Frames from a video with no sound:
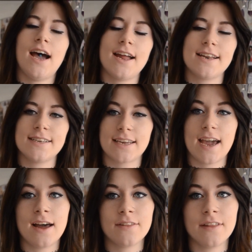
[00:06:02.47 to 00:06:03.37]
I need to
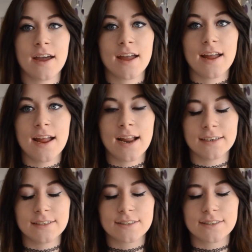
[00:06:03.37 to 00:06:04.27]
out there
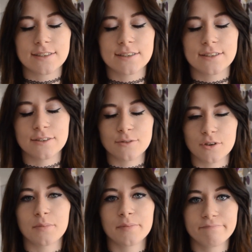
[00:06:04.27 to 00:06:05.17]
and do a job.